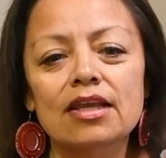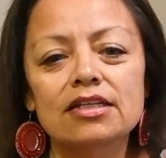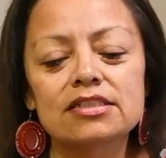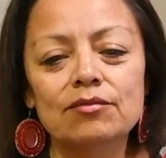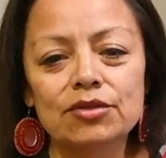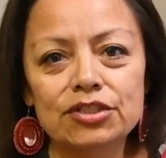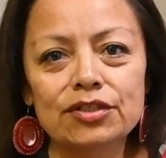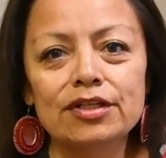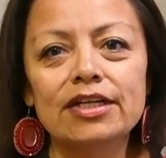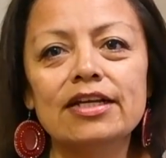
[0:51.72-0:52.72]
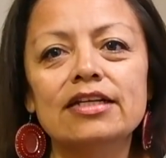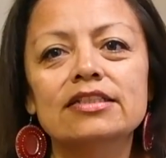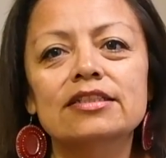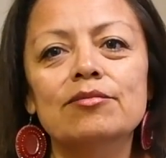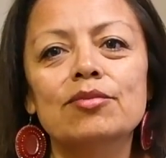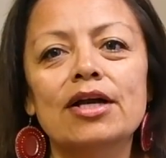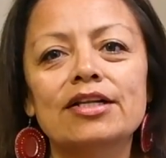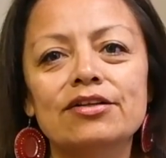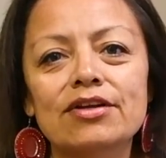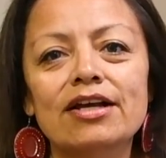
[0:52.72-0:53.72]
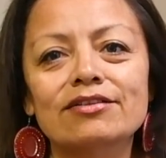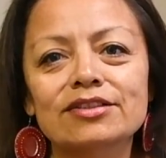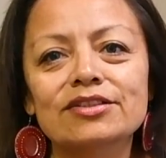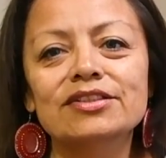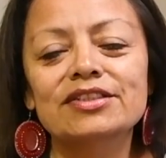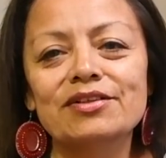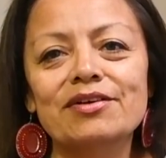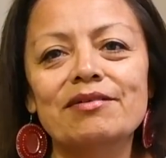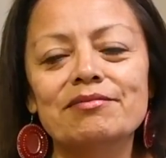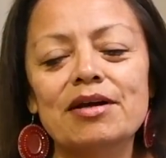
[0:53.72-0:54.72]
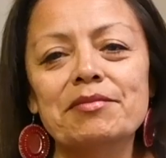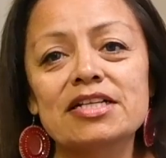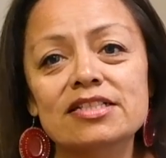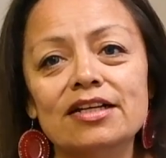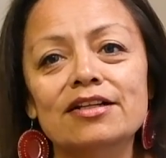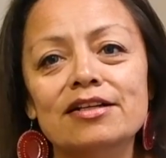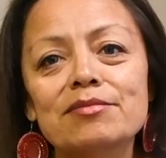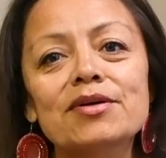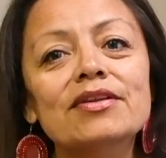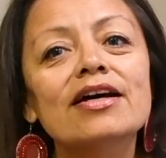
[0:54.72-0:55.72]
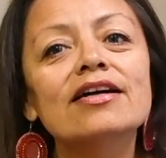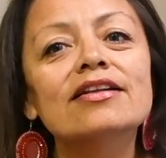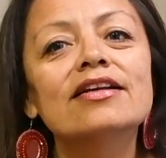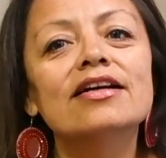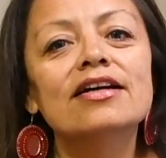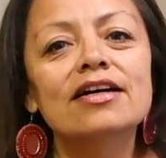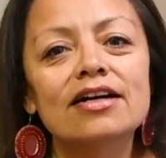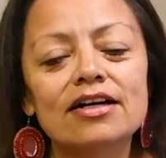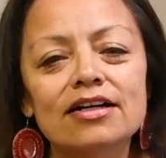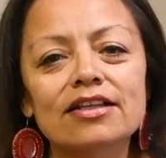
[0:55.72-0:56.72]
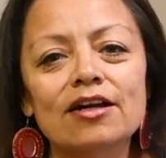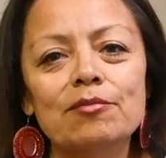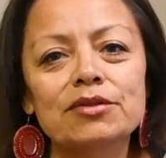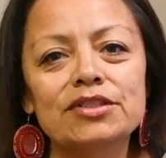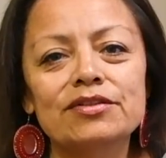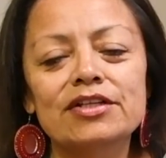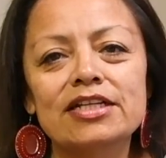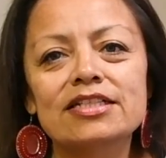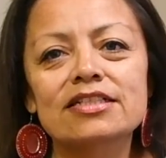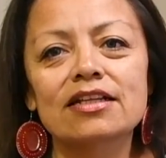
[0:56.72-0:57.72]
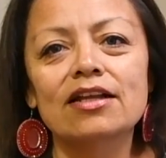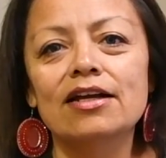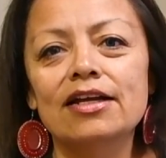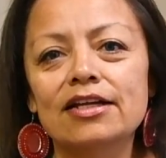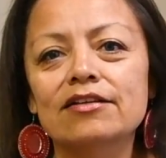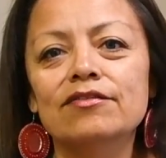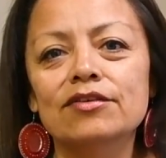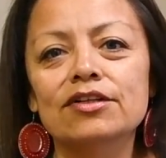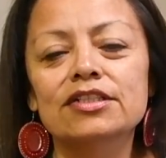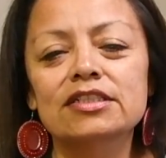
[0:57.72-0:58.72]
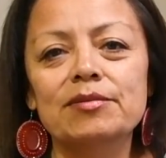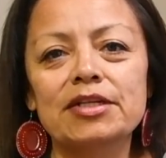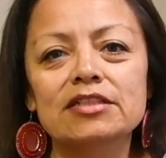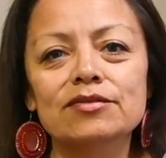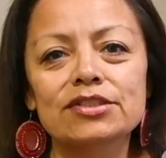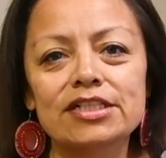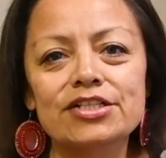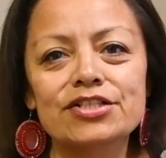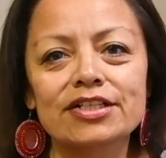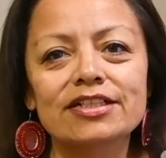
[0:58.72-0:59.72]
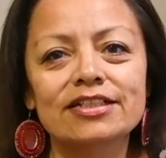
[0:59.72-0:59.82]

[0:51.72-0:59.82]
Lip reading: some returning and some brand new council. So I'm excited about that and the opportunities that lie ahead for Stz'uminus First Nation.